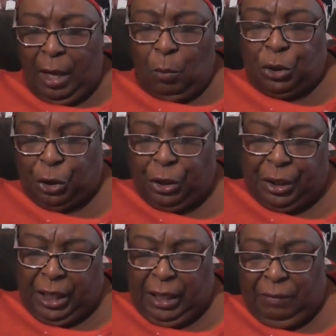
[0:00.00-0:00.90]
What you're going
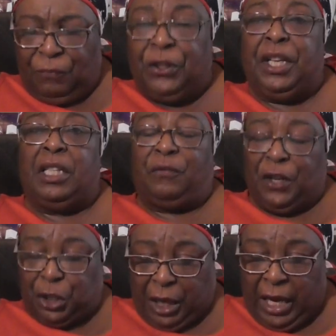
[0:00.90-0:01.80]
to need for these
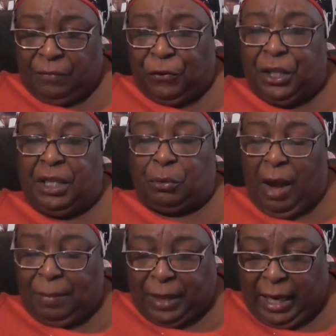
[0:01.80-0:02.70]
fish cake, for these
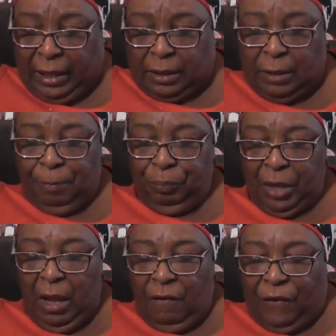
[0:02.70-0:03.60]
crab cakes?
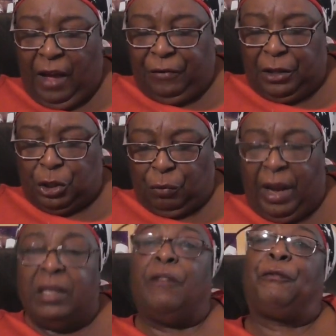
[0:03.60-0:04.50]
500
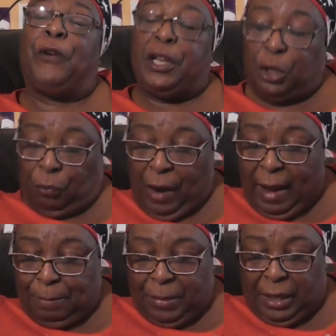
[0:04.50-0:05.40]
grams of fresh
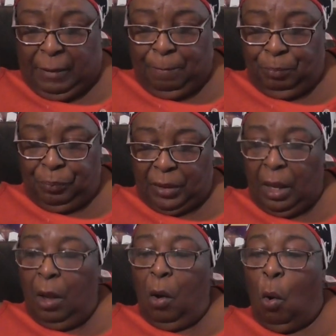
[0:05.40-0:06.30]
crab meat,
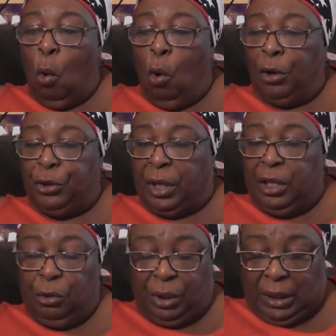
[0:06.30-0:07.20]
or you can
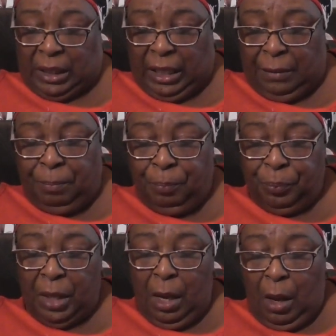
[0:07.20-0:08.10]
use a tin,
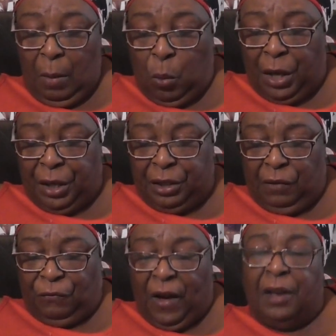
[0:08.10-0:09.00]
and one
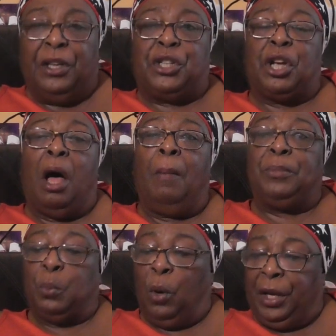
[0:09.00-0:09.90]
onion finely
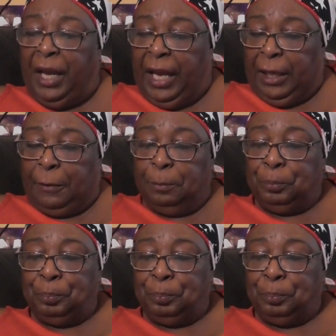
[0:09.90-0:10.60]
chopped, one egg,